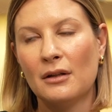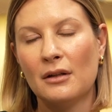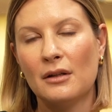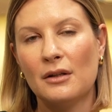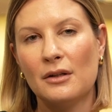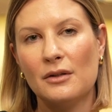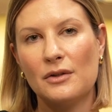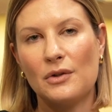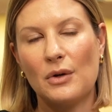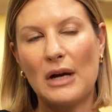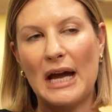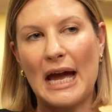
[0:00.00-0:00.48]

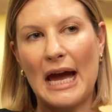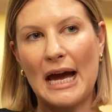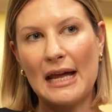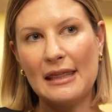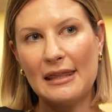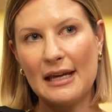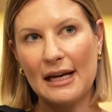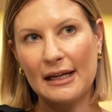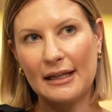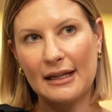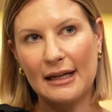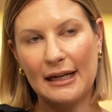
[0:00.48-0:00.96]
So I had
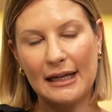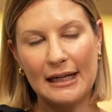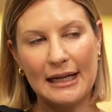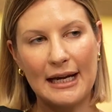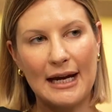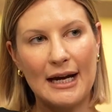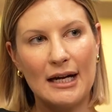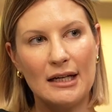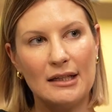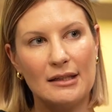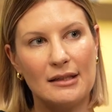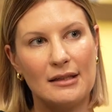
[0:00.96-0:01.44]
that cut
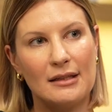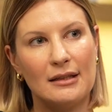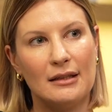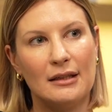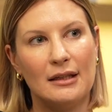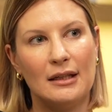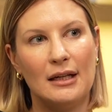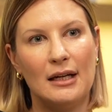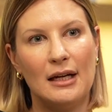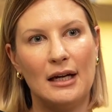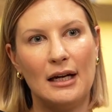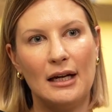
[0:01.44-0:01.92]
out,
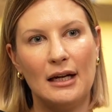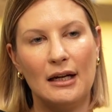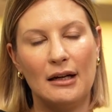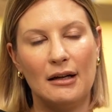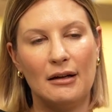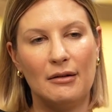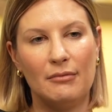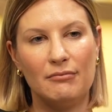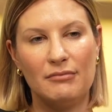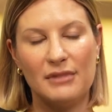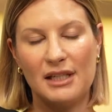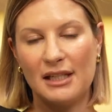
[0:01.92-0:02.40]

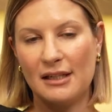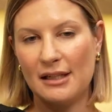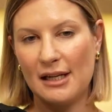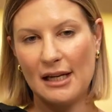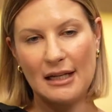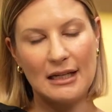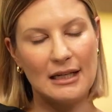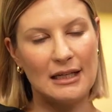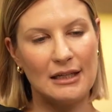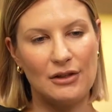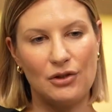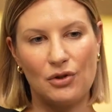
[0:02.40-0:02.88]
didn't
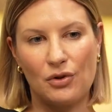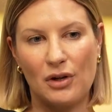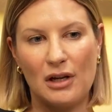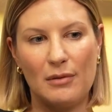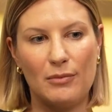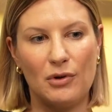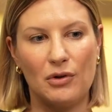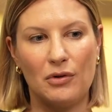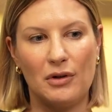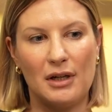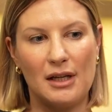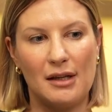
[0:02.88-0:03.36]
need any
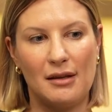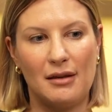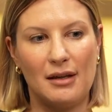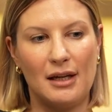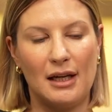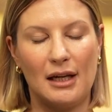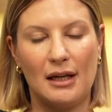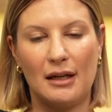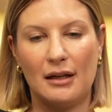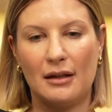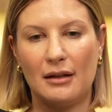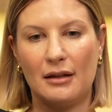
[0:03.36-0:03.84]
treatment or
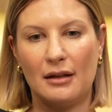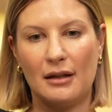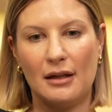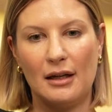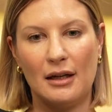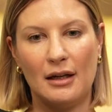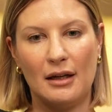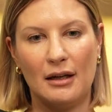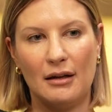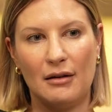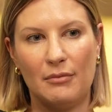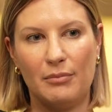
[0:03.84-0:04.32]
anything,
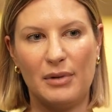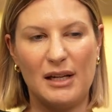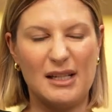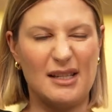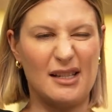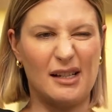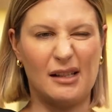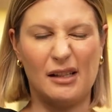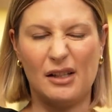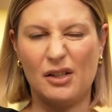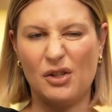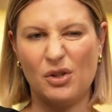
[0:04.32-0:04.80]

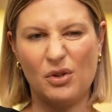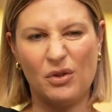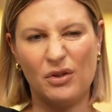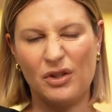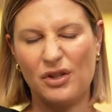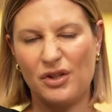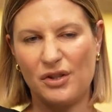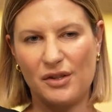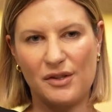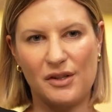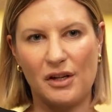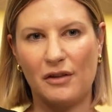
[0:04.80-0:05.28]
basically
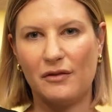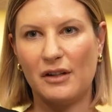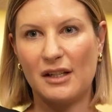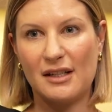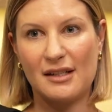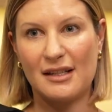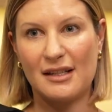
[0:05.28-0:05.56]
shortened your cervix.